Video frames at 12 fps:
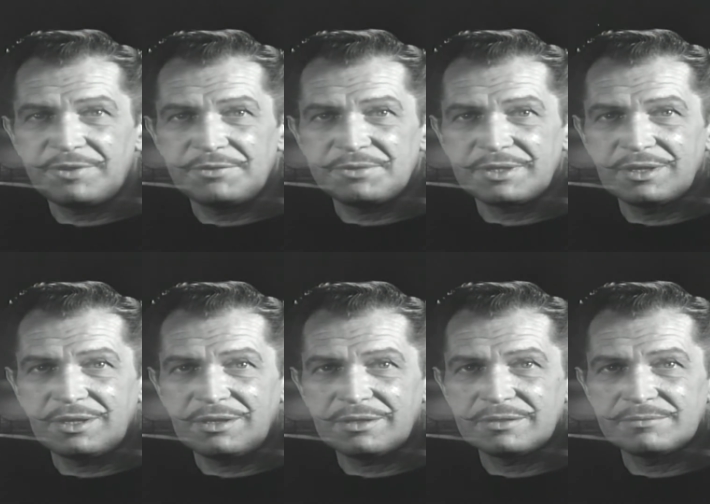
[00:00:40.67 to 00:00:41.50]
Frederick
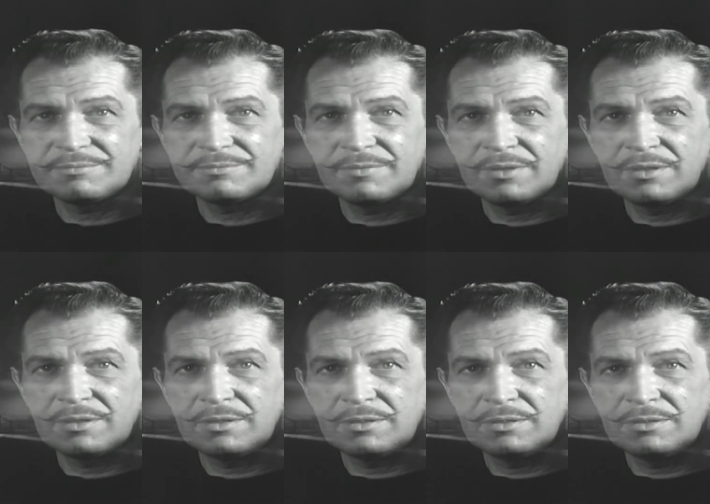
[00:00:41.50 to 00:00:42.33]
Loren.
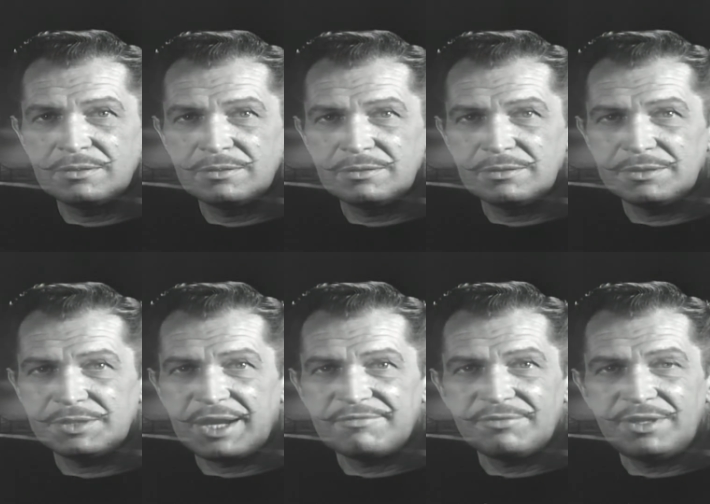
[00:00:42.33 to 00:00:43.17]
And
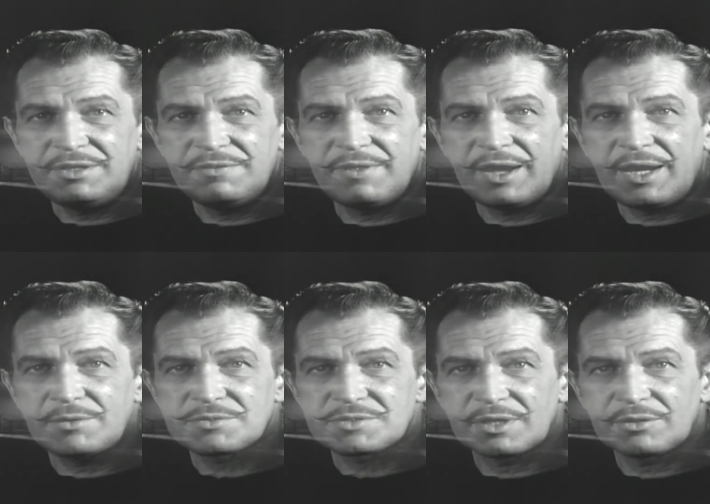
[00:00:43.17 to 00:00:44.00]
I've rented the
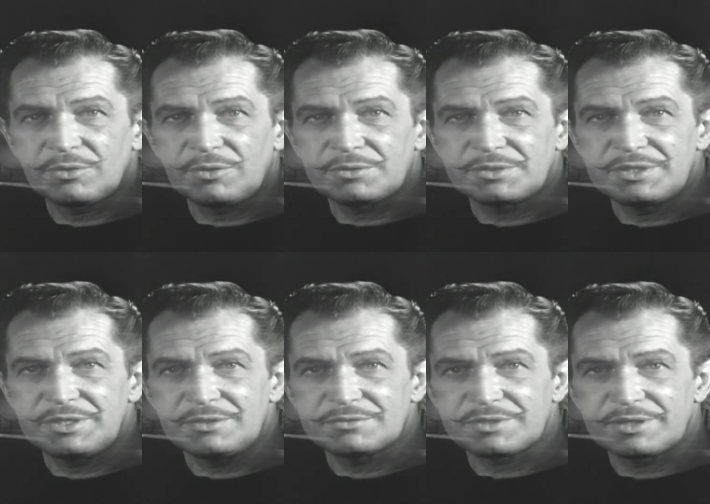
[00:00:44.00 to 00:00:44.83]
house on Haunted
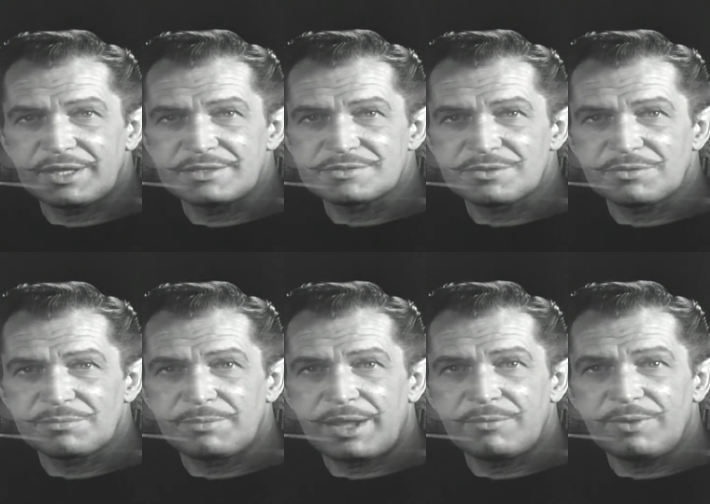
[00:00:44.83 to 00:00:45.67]
Hill tonight so
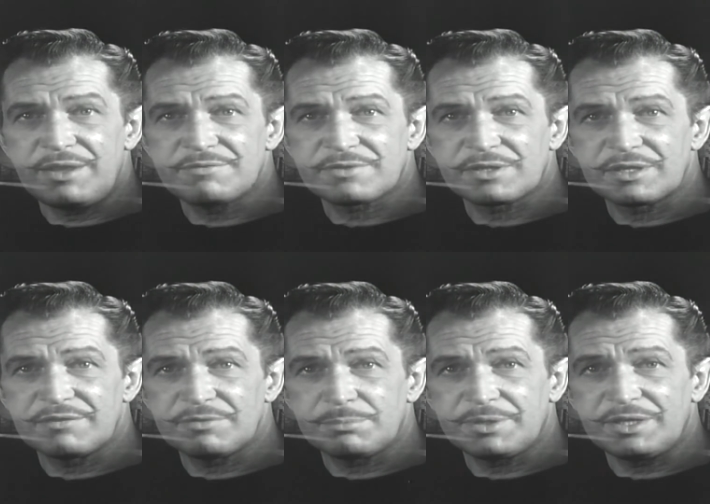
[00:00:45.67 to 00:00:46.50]
that my wife can
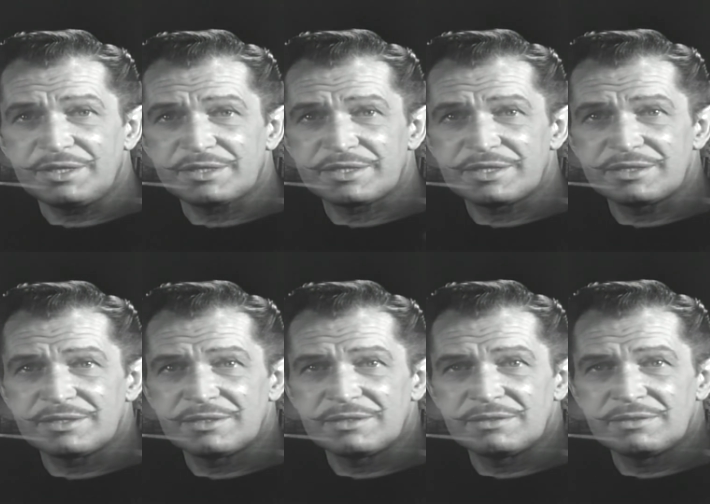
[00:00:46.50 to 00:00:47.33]
give a party.
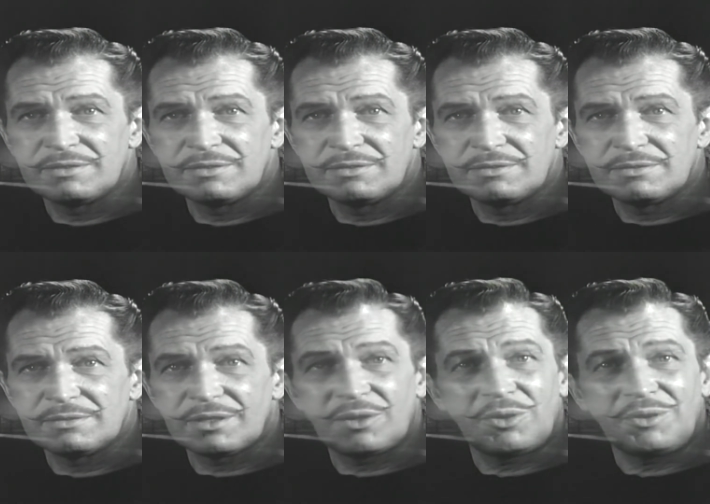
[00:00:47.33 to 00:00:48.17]

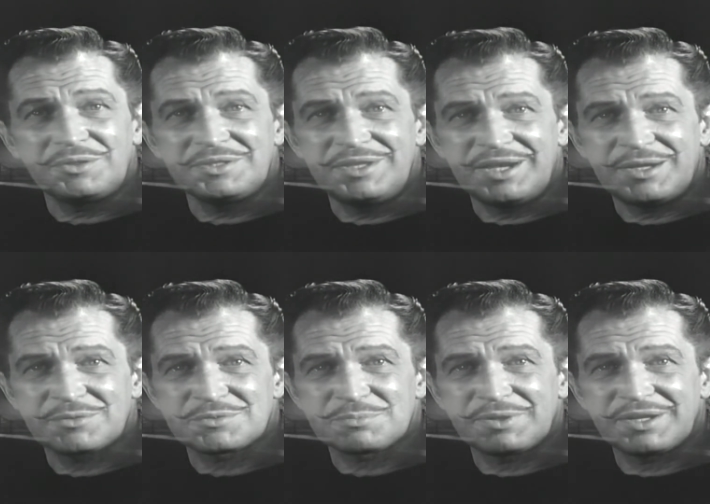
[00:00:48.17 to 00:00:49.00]
A haunted
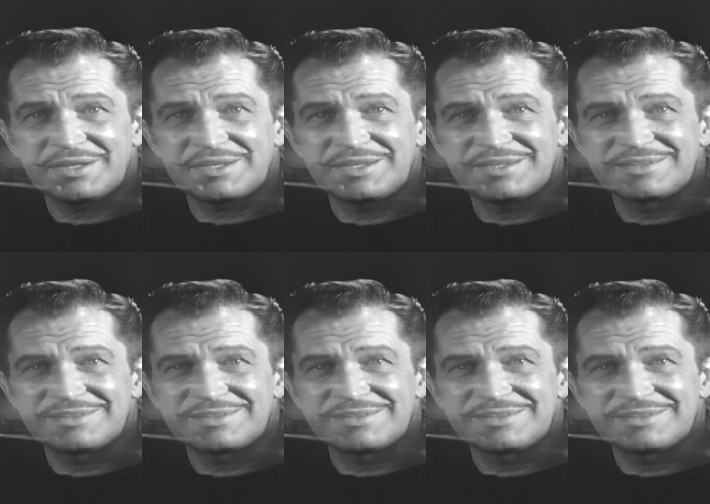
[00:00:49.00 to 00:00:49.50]
house party.